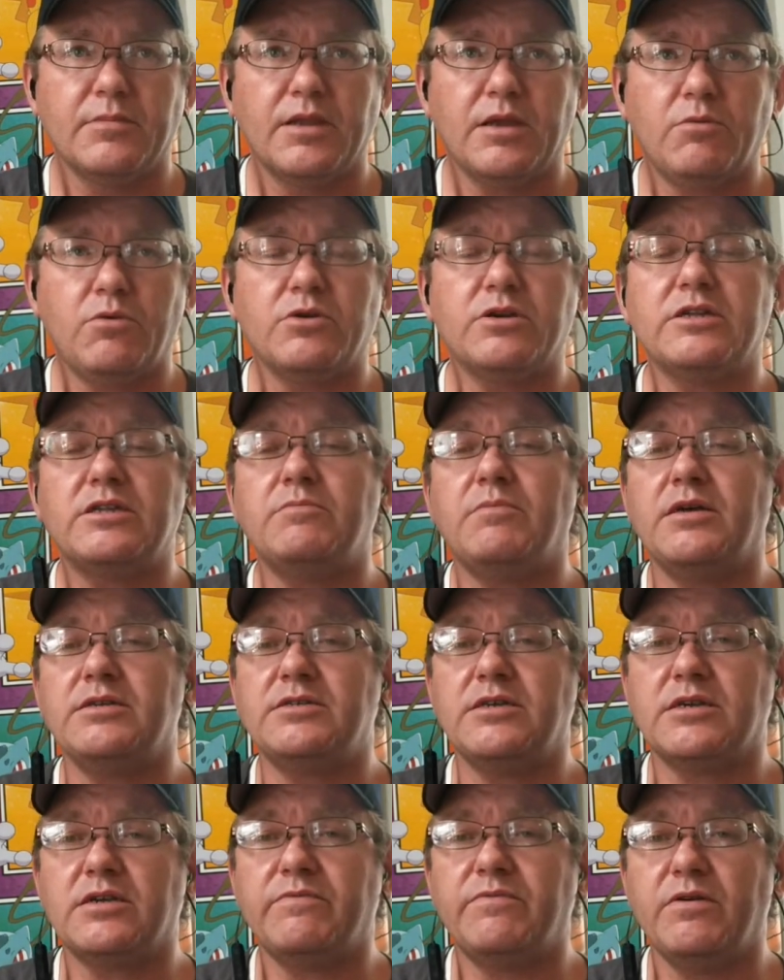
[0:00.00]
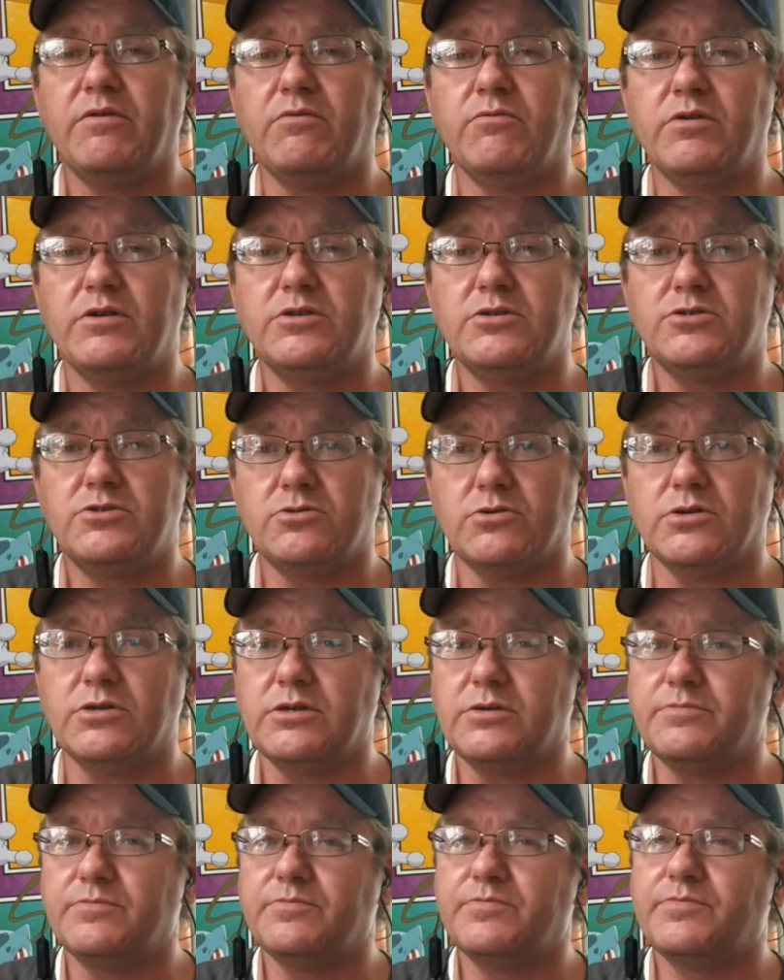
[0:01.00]
We'll get to my second favorite region
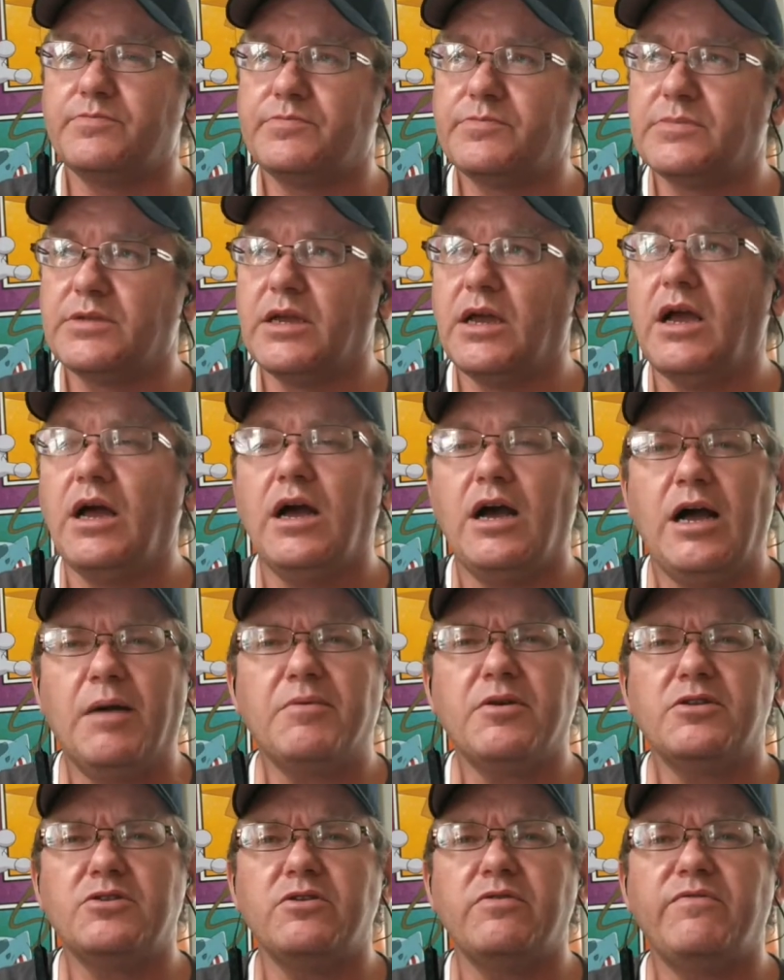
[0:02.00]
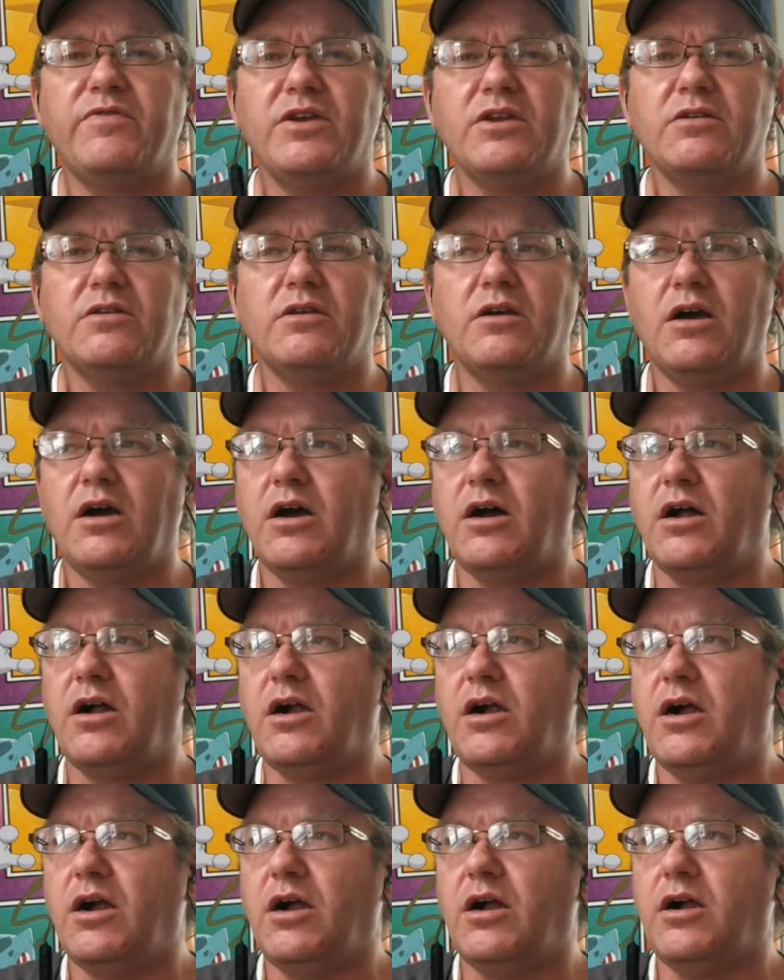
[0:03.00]
shortly. I'm going to do
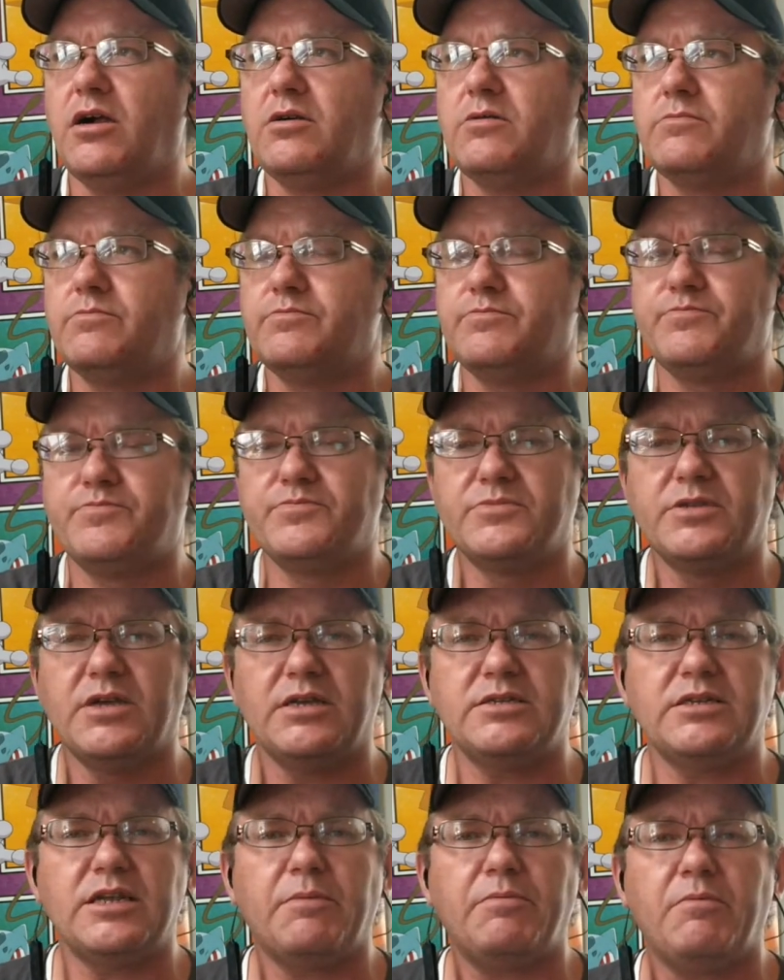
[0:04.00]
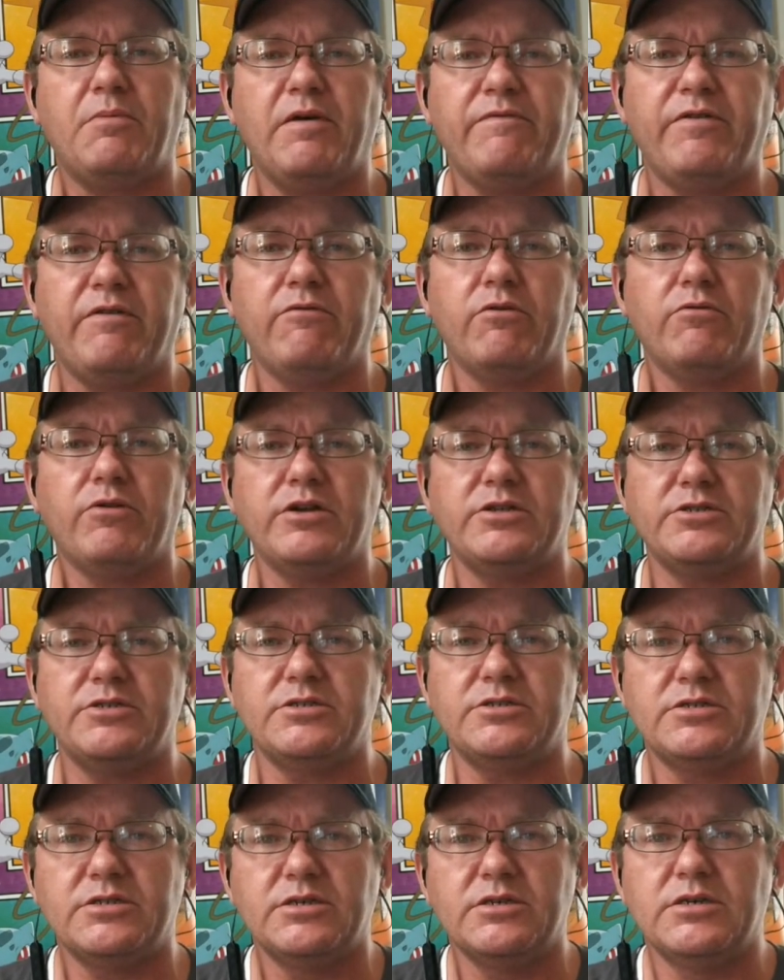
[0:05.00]
a setup of my favorite
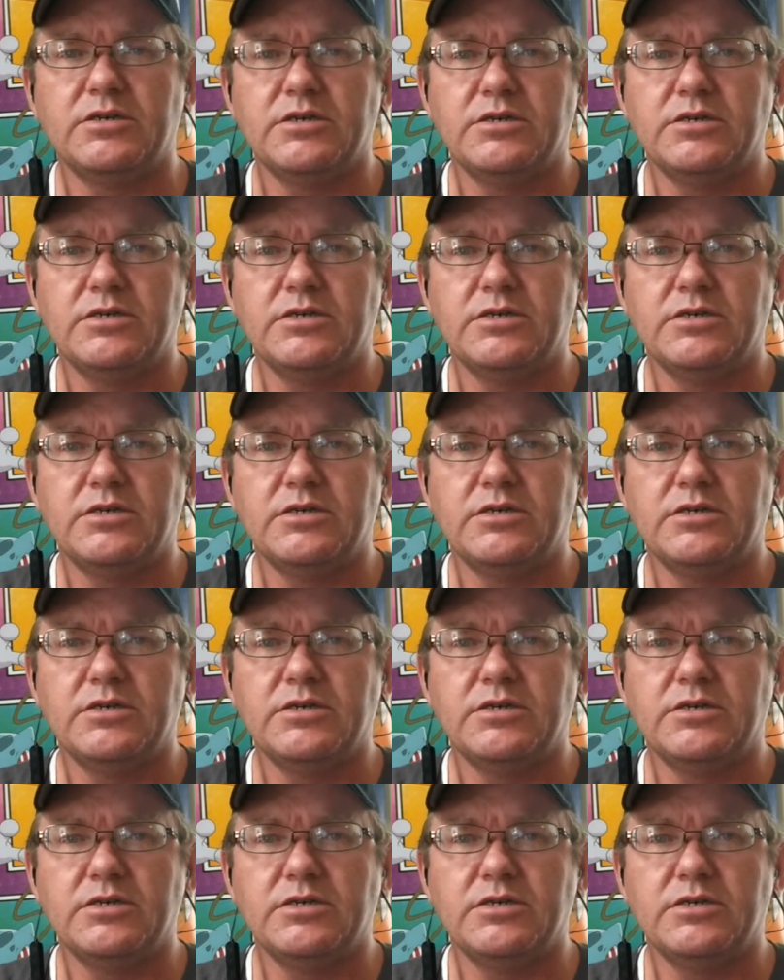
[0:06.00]
regions.